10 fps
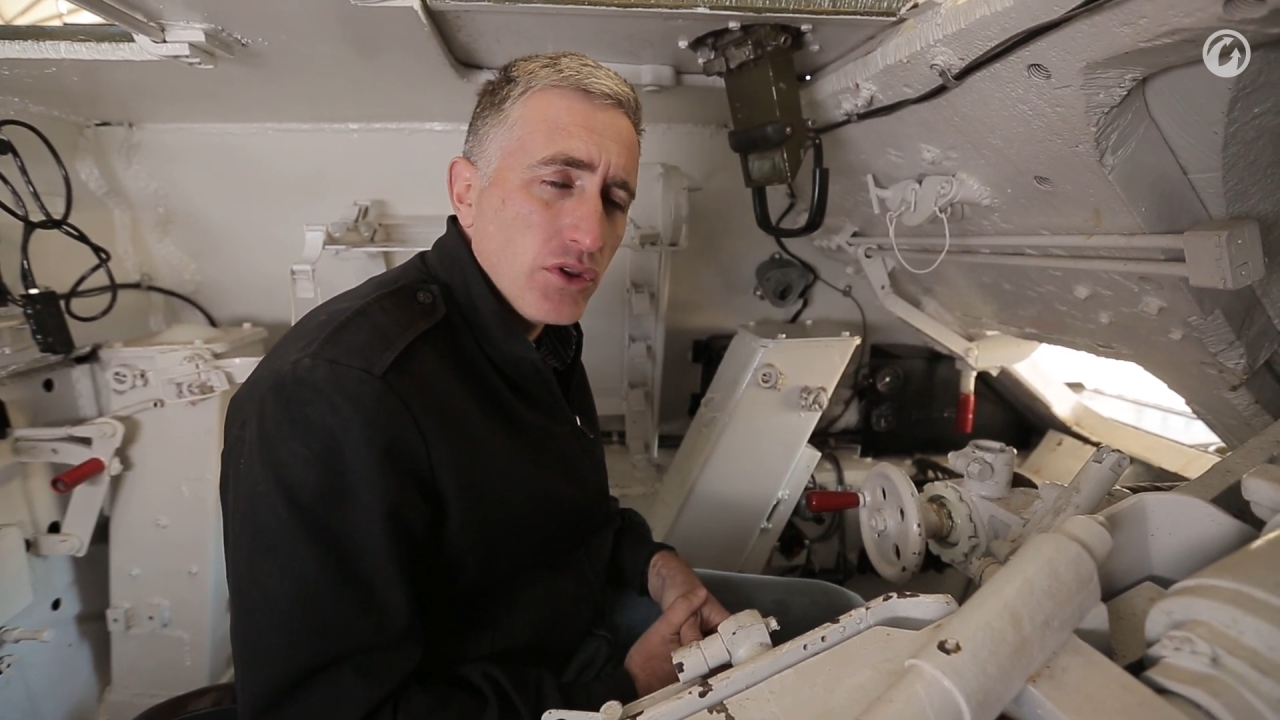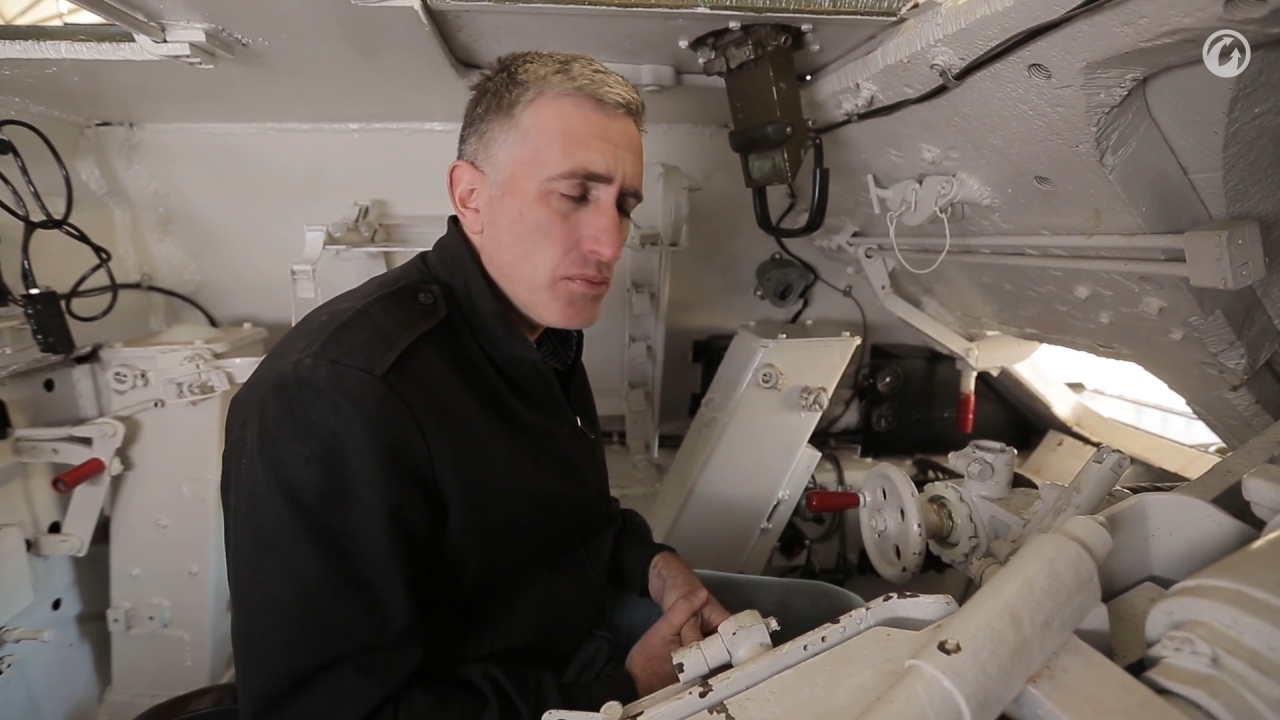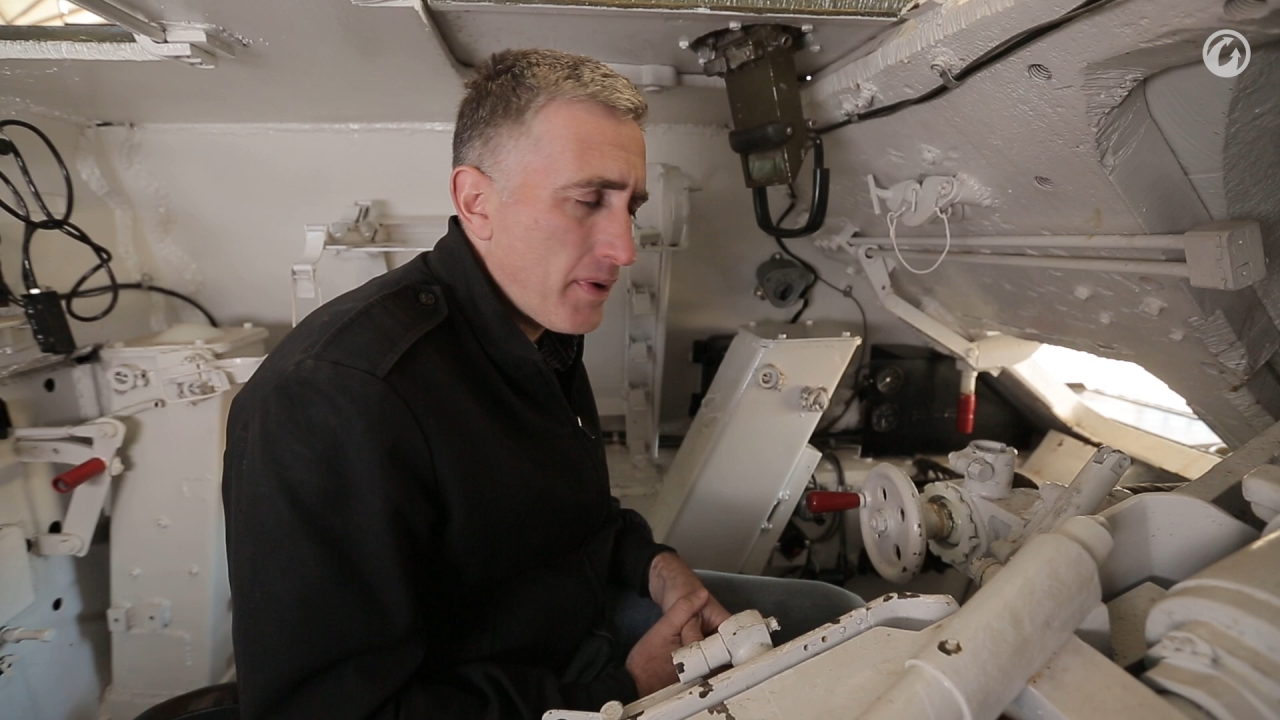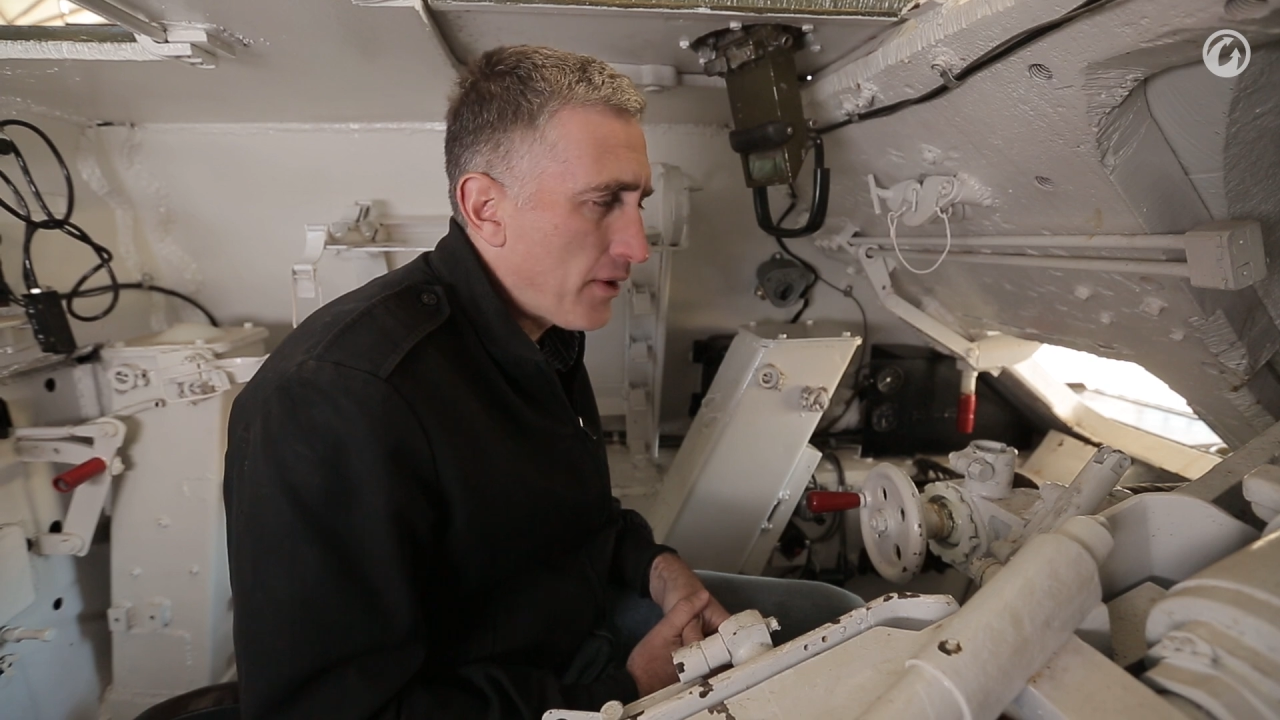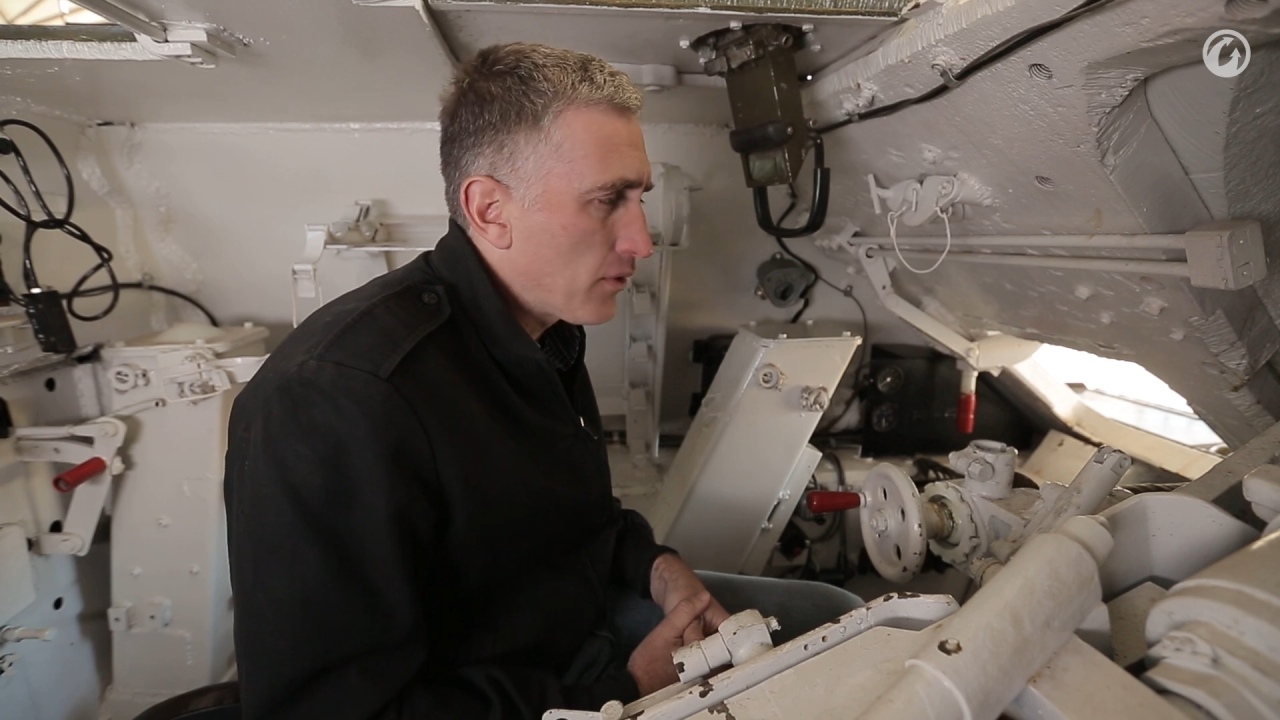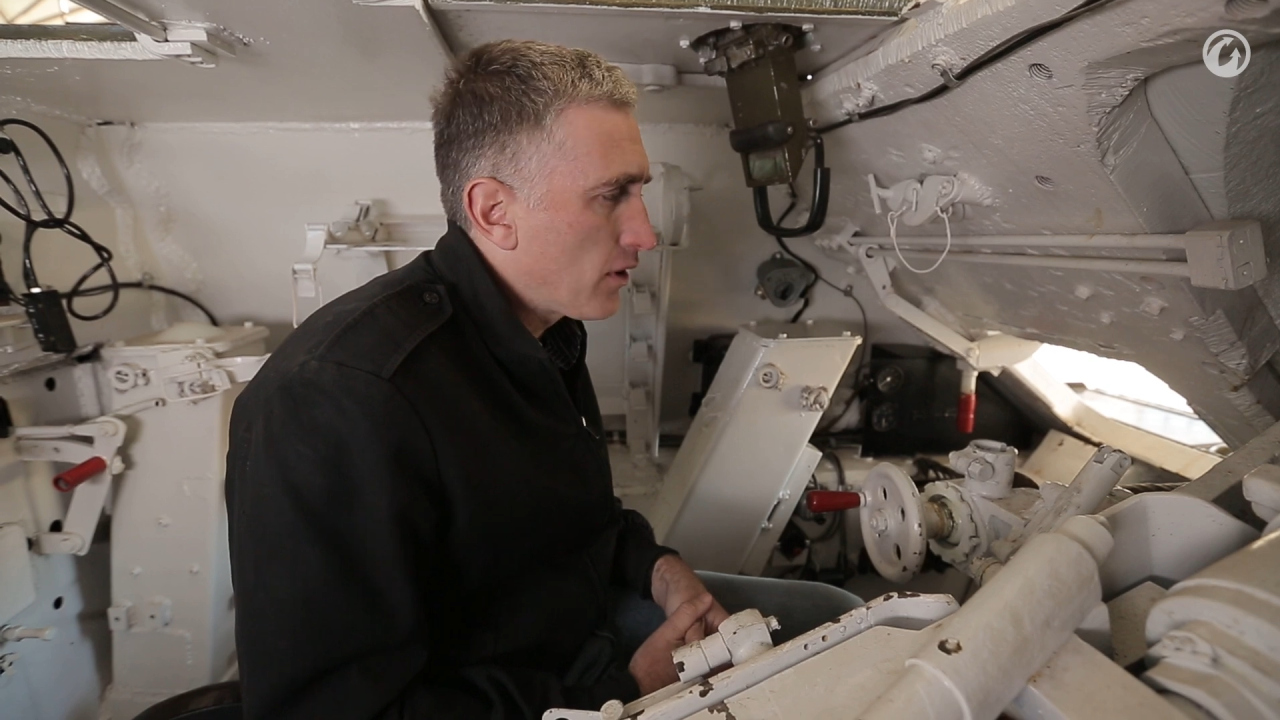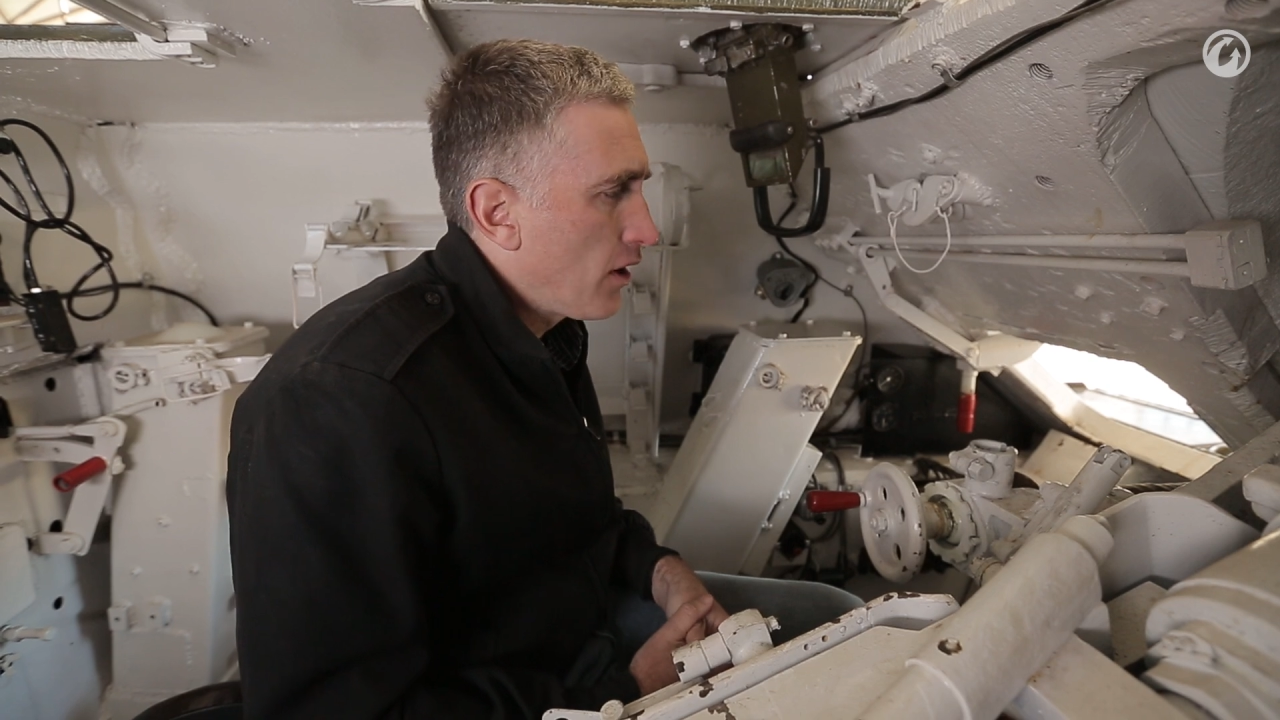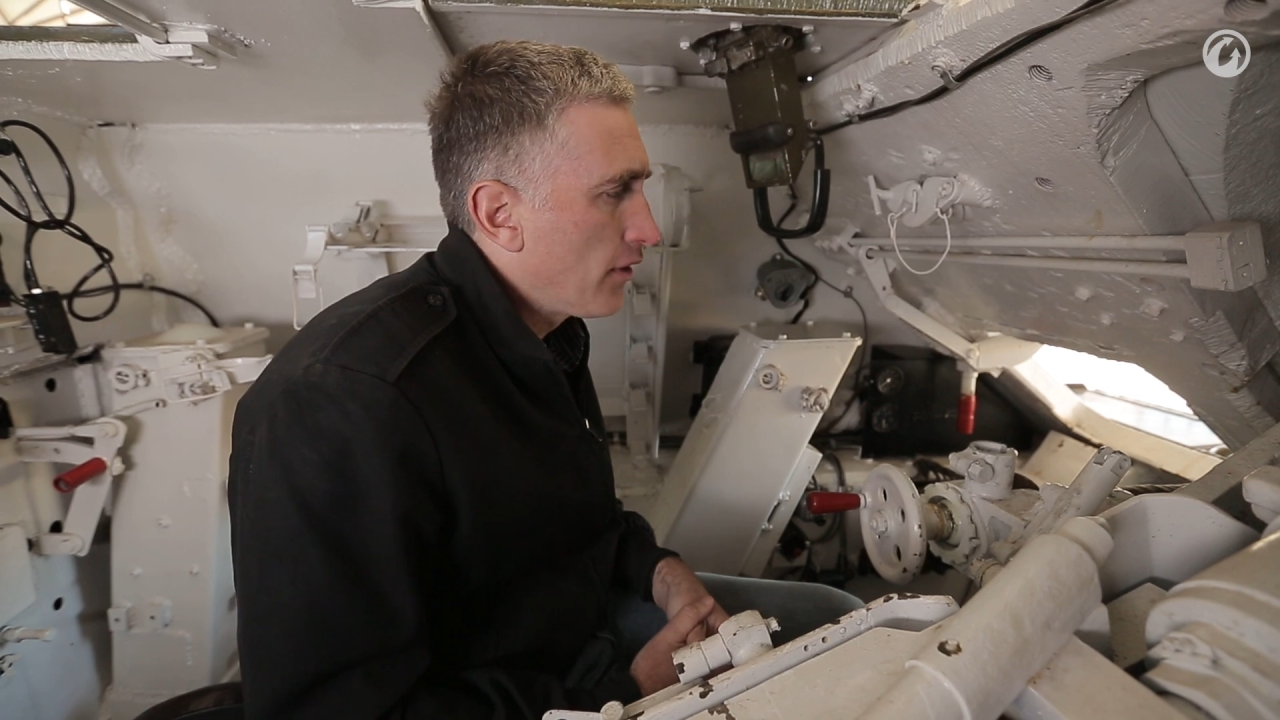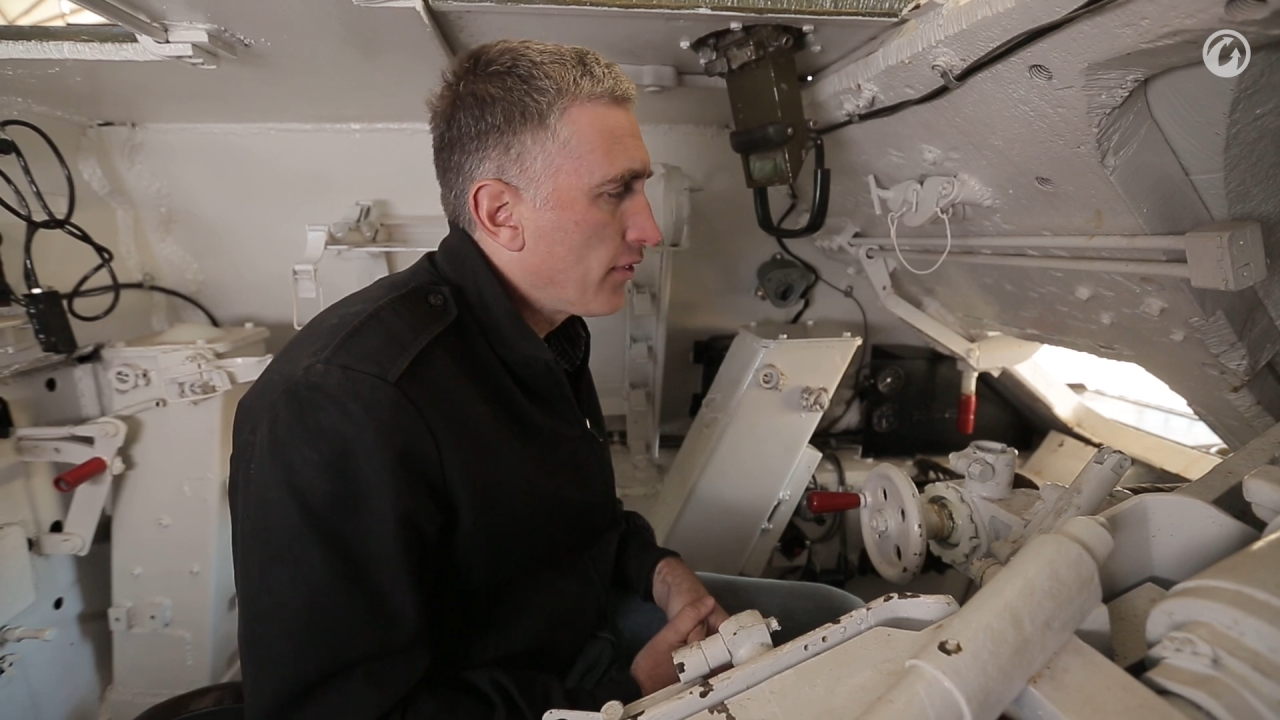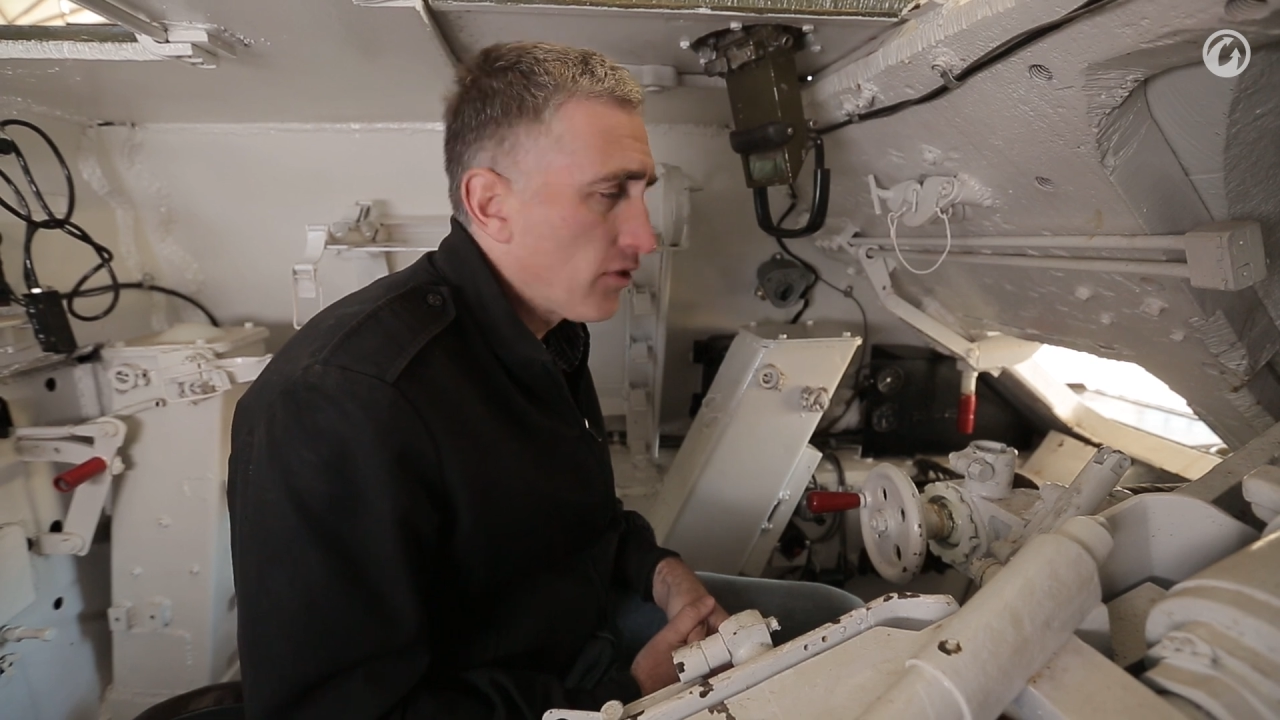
no power on